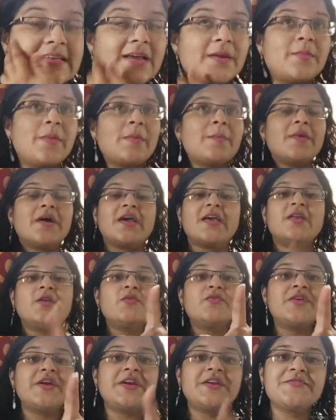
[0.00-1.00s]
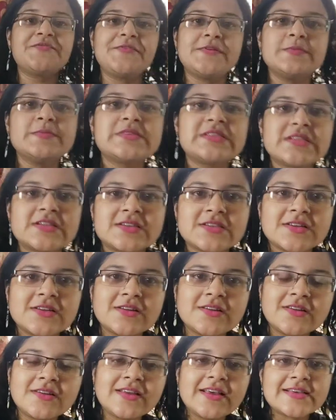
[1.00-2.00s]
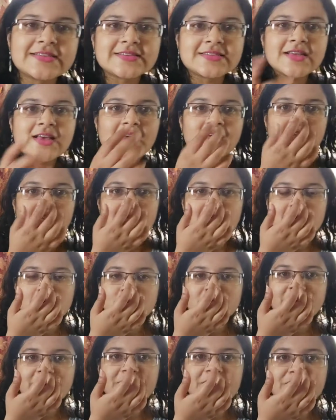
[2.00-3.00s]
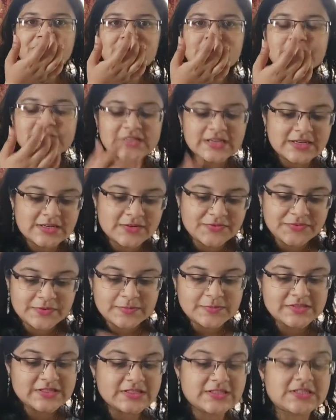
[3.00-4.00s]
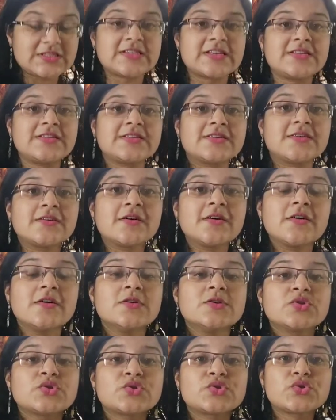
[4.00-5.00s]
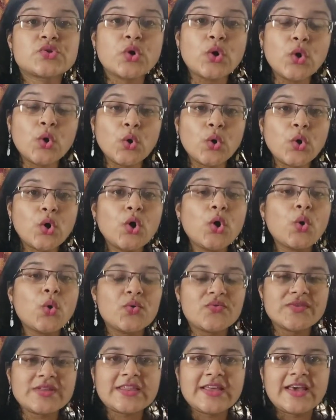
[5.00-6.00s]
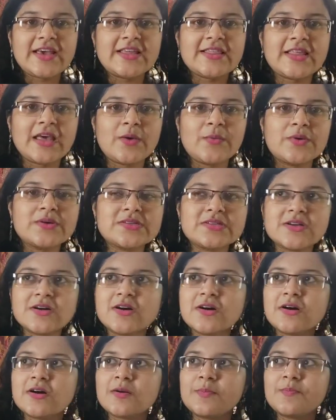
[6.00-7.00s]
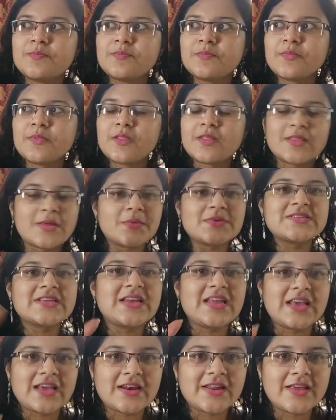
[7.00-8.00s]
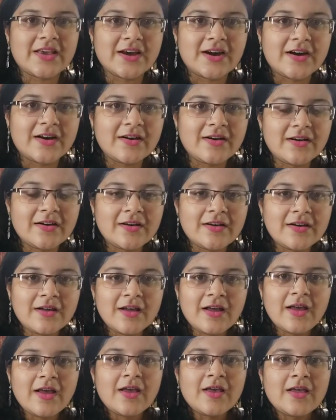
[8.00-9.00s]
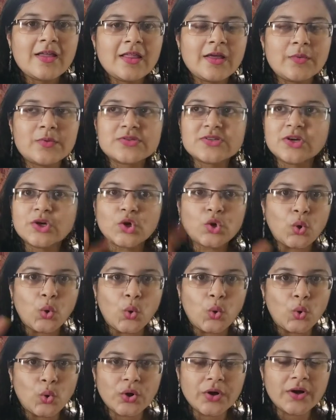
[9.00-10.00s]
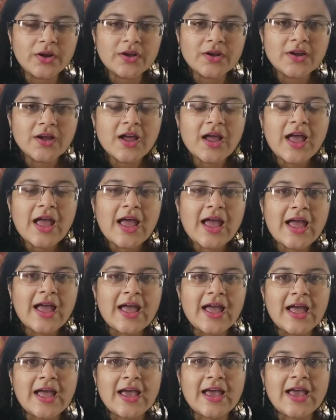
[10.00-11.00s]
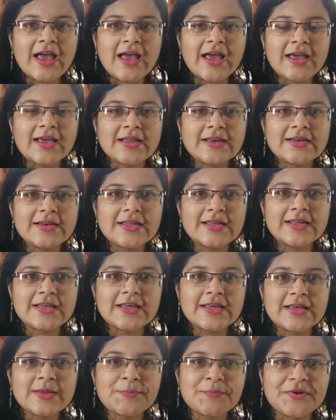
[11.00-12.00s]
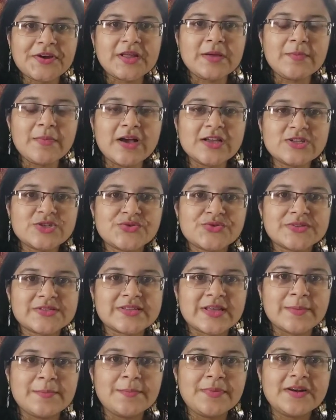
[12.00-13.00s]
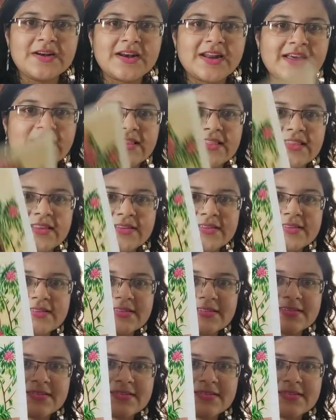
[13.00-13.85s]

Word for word: I remember, Innovative Film City. Yes, Innovative Film Center, Film City Center so over there there was a there was an area there was a door and it pretty much resembled like this